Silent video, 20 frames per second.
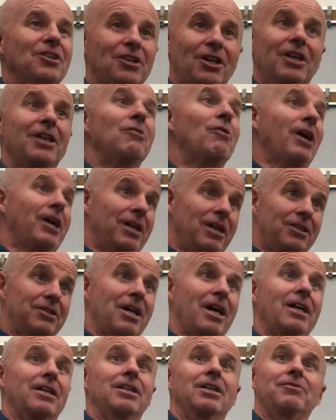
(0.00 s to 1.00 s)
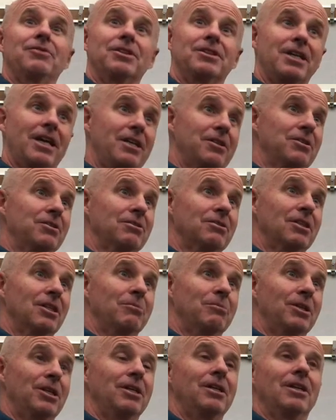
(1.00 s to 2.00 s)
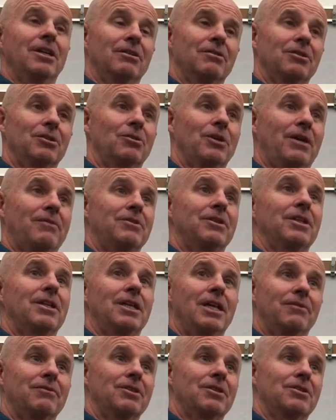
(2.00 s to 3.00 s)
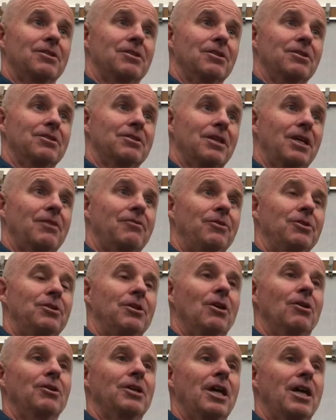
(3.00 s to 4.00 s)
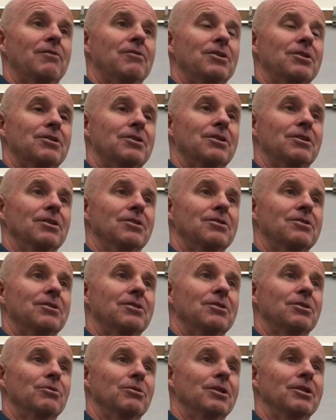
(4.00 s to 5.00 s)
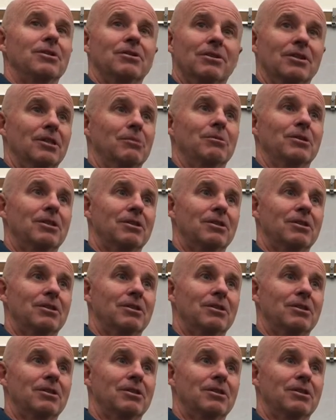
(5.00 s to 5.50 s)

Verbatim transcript: Yeah, you're right, exactly. If the task is going to be, you know, you have to then have the skills. If you don't have the skills to do it, you're going to be